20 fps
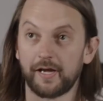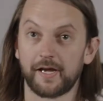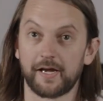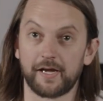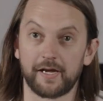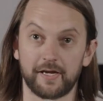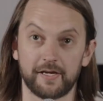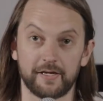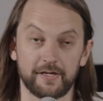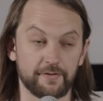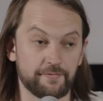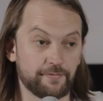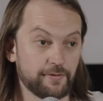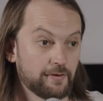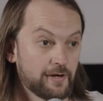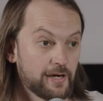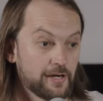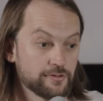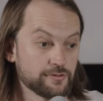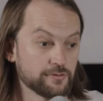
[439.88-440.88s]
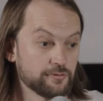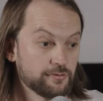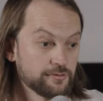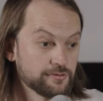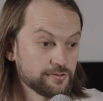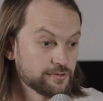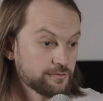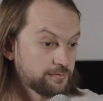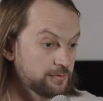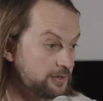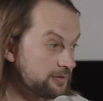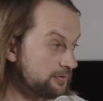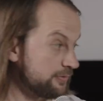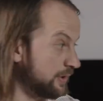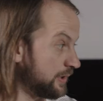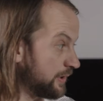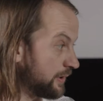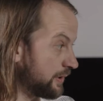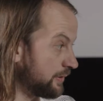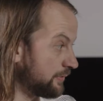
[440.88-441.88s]
If you're outdoors as
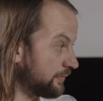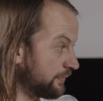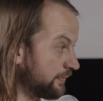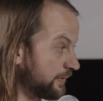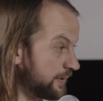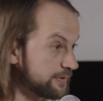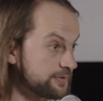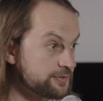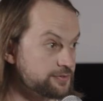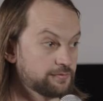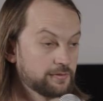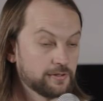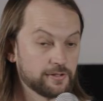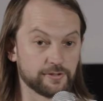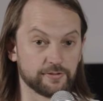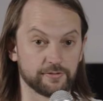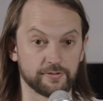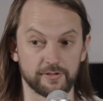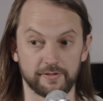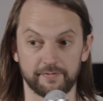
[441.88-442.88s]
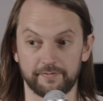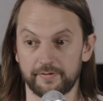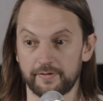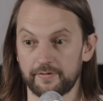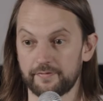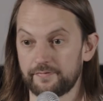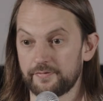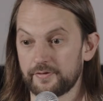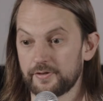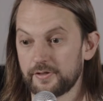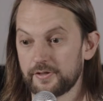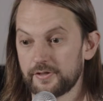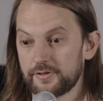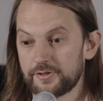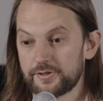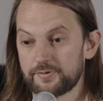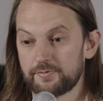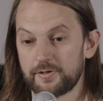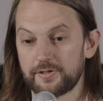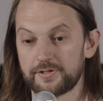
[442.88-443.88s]
well, a reflector is really good if you've
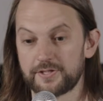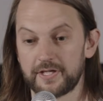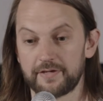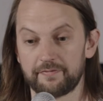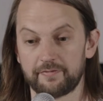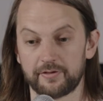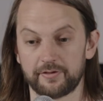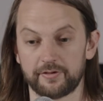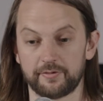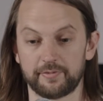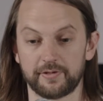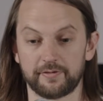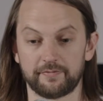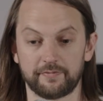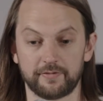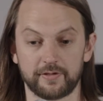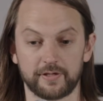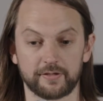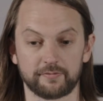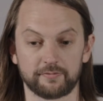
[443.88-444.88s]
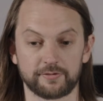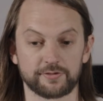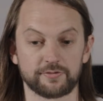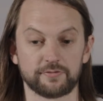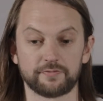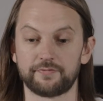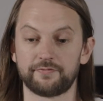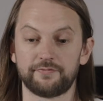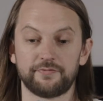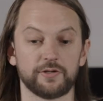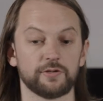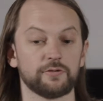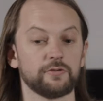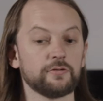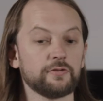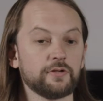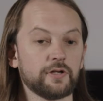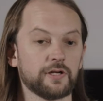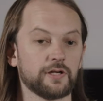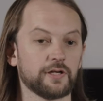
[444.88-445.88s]
just wanted to give a little bit of like what's called
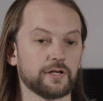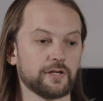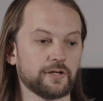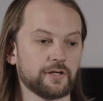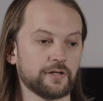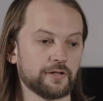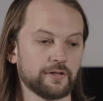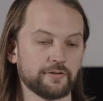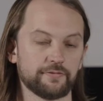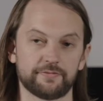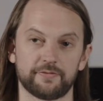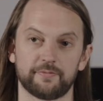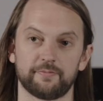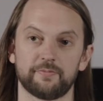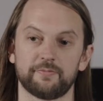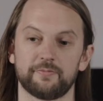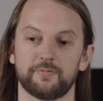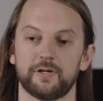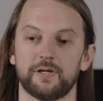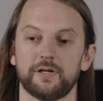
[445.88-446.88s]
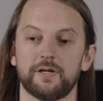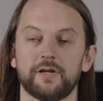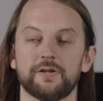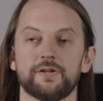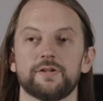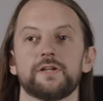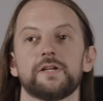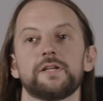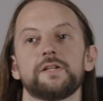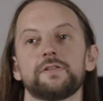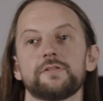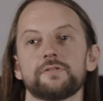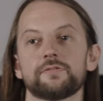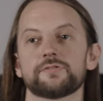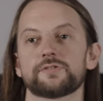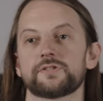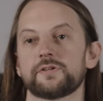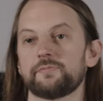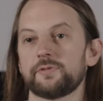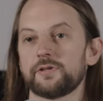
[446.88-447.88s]
fill from like underneath
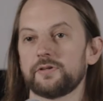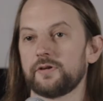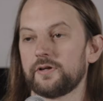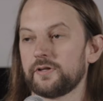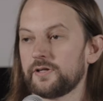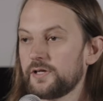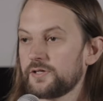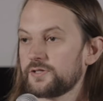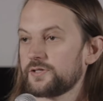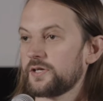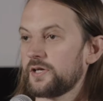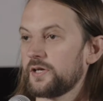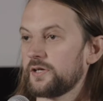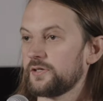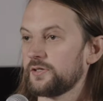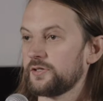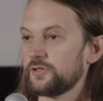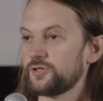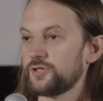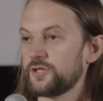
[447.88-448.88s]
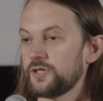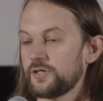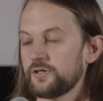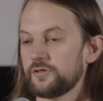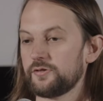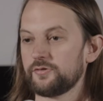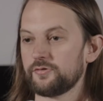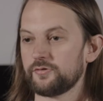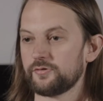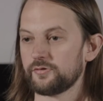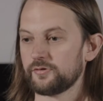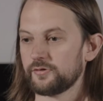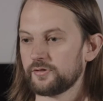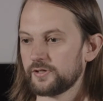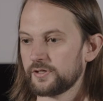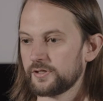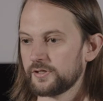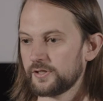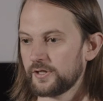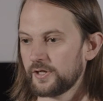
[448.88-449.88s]
or something like that, say under the chin,
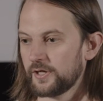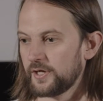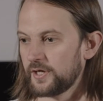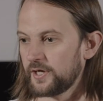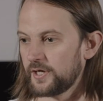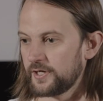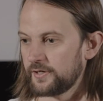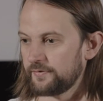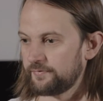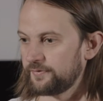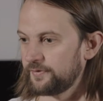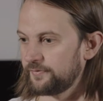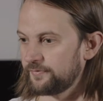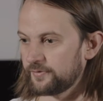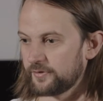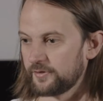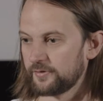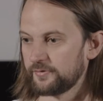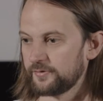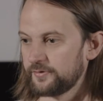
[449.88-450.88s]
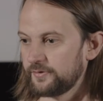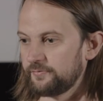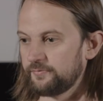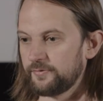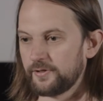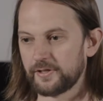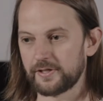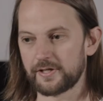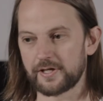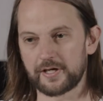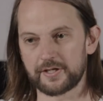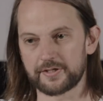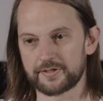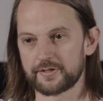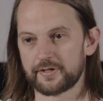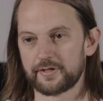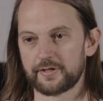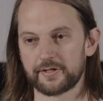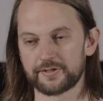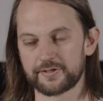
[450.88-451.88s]
or if you've got really hard
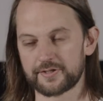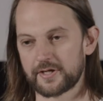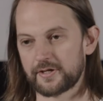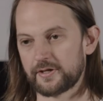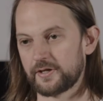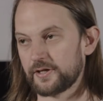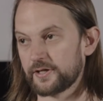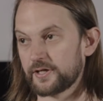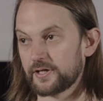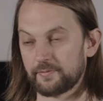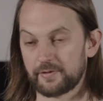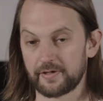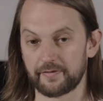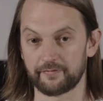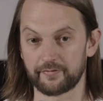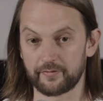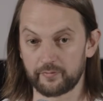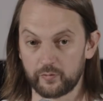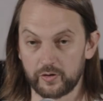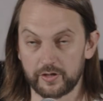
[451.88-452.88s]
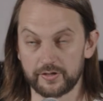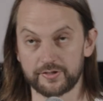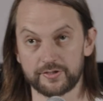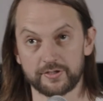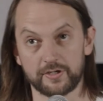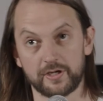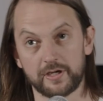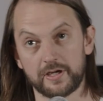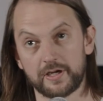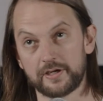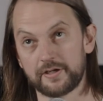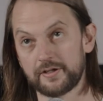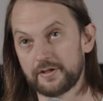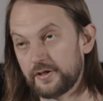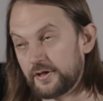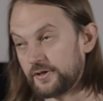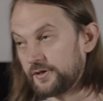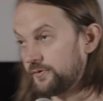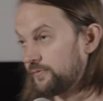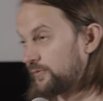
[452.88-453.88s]
sunlight coming in from one side
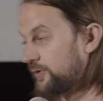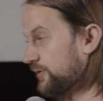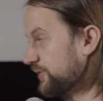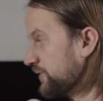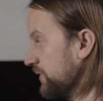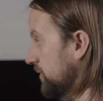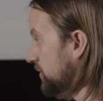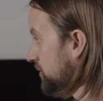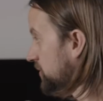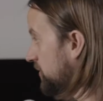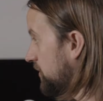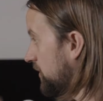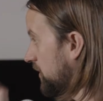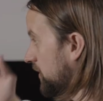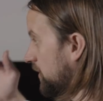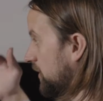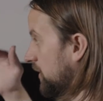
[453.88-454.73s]
and then you wanted to just